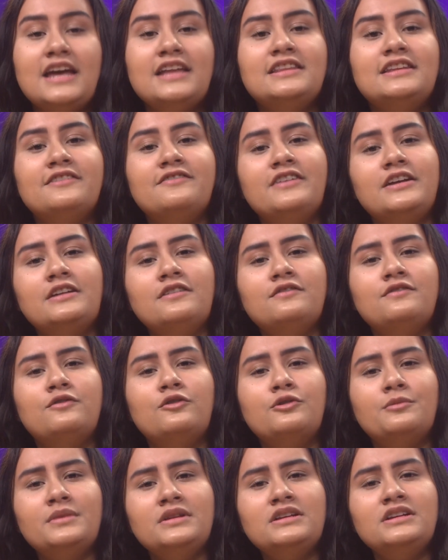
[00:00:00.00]
The event,
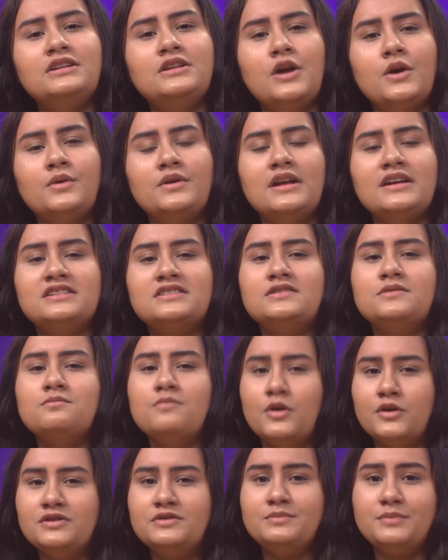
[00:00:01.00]
formerly known as
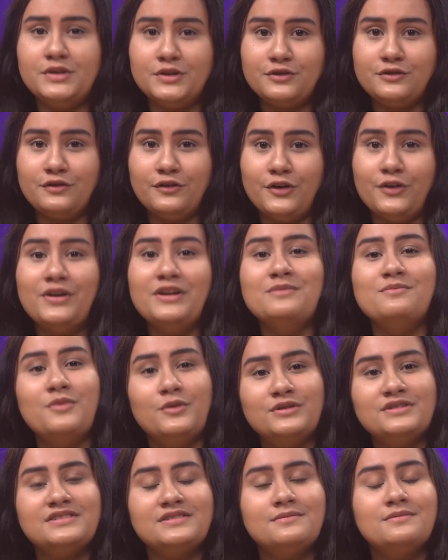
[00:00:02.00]
Most Beautiful and
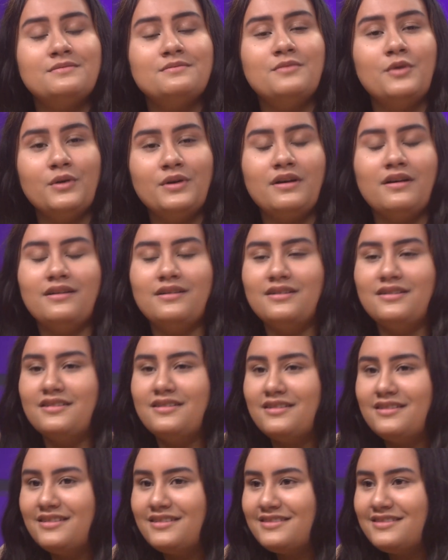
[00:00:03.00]
Most... More, uh...